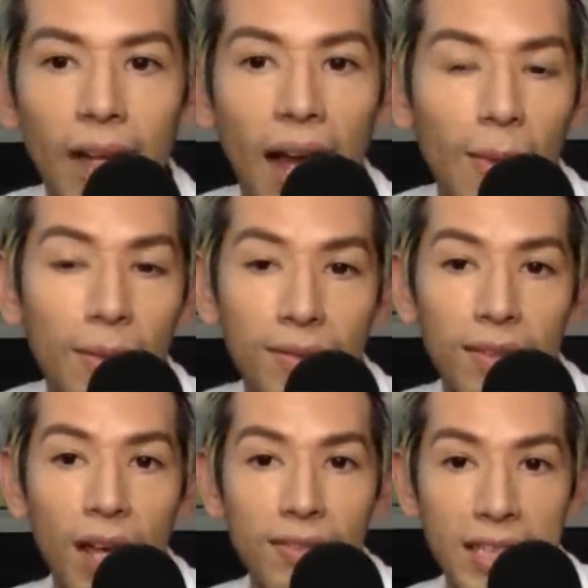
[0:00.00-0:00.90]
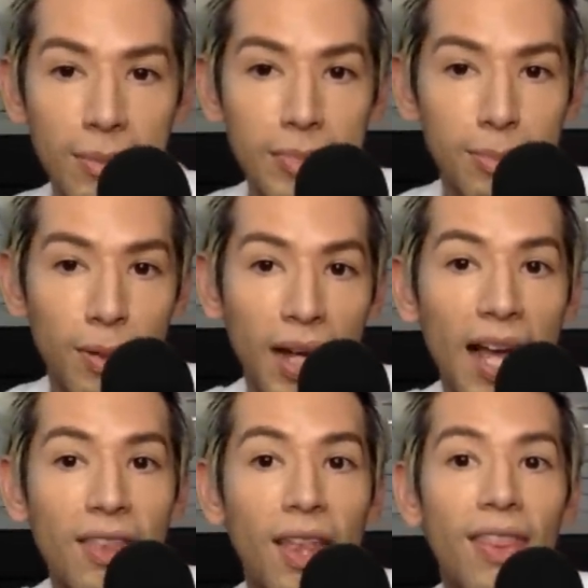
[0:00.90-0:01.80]
I would have loved Kim's book. I
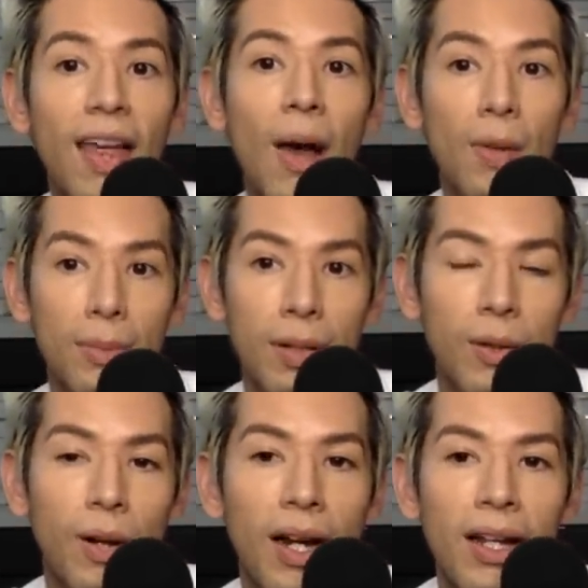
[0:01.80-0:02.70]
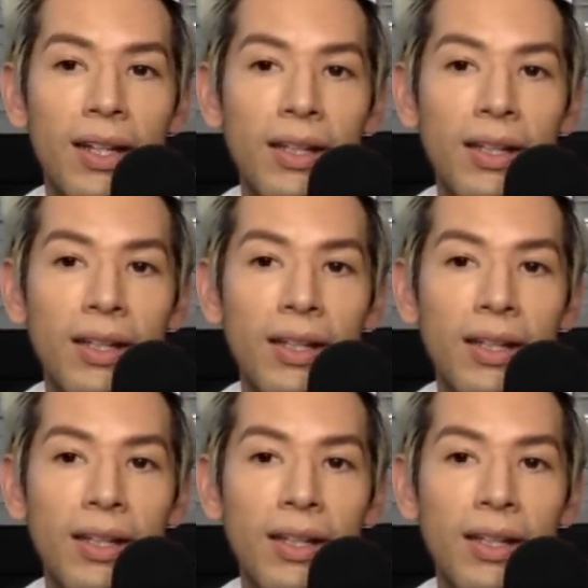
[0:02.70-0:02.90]
thought that would have been great.